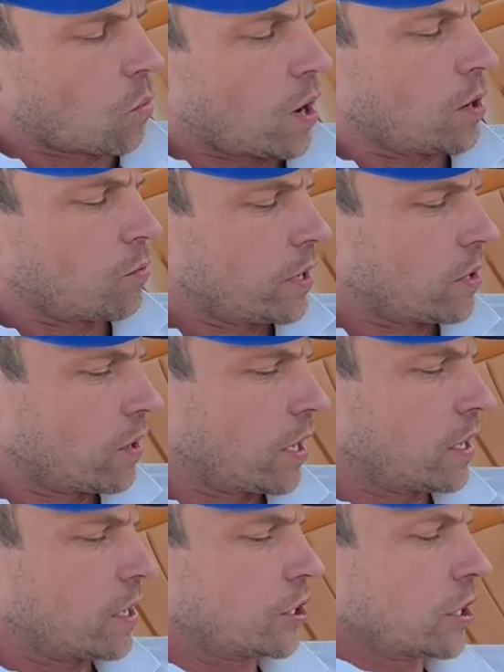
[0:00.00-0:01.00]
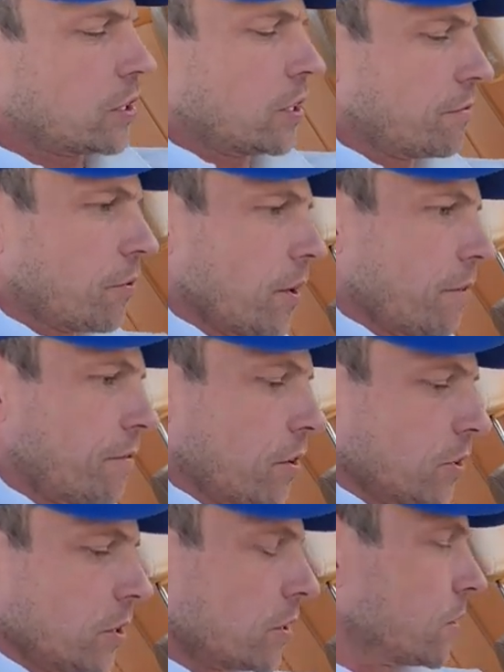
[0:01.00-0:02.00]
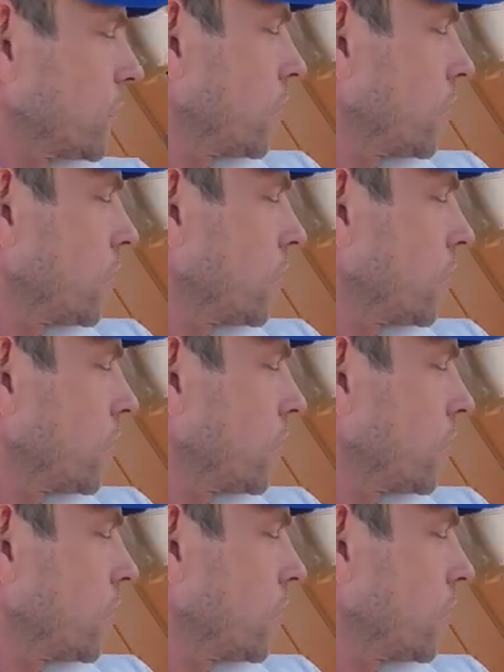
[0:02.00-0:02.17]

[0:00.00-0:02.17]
Why don't we go ahead and adjust it for you first?